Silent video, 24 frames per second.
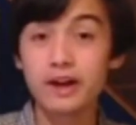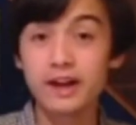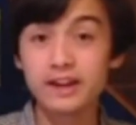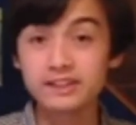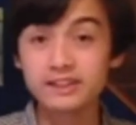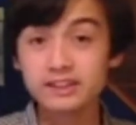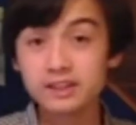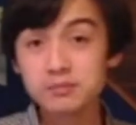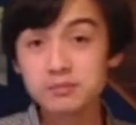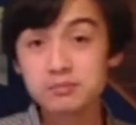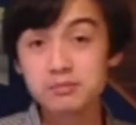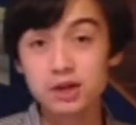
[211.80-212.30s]

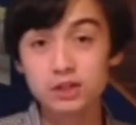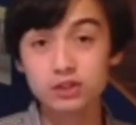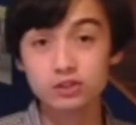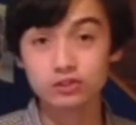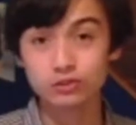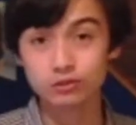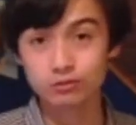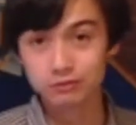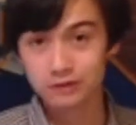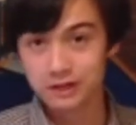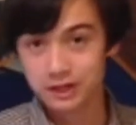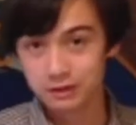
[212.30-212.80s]
any
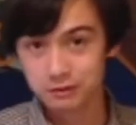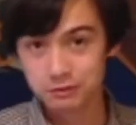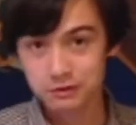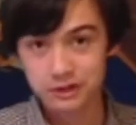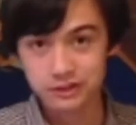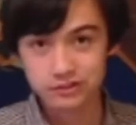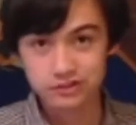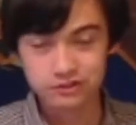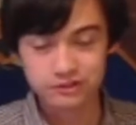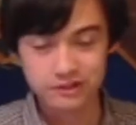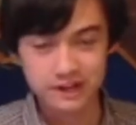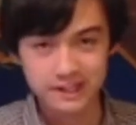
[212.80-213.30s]
model
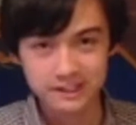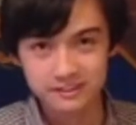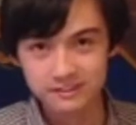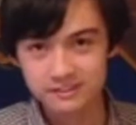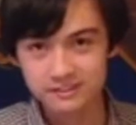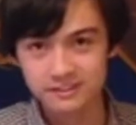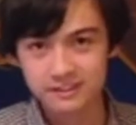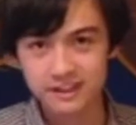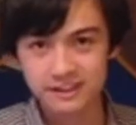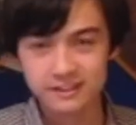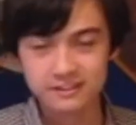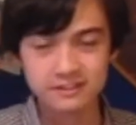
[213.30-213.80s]
railway train
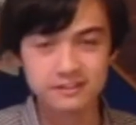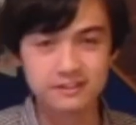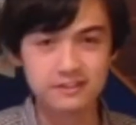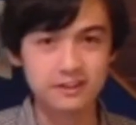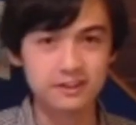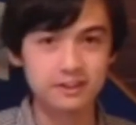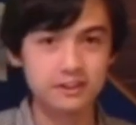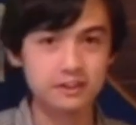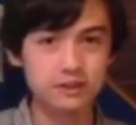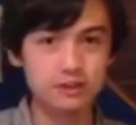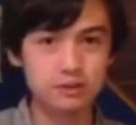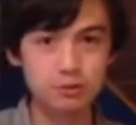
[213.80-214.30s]
sets
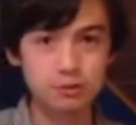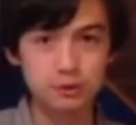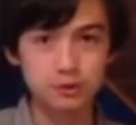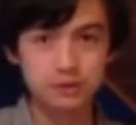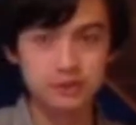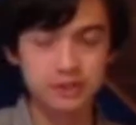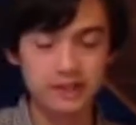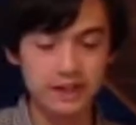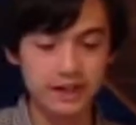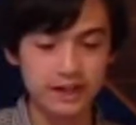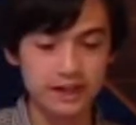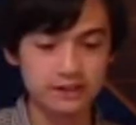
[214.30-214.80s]
that you
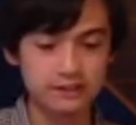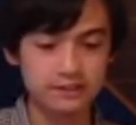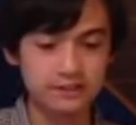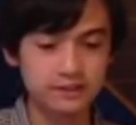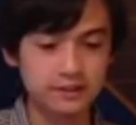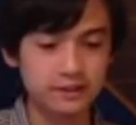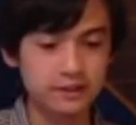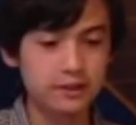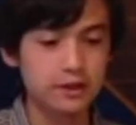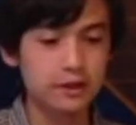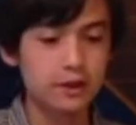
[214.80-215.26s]
will get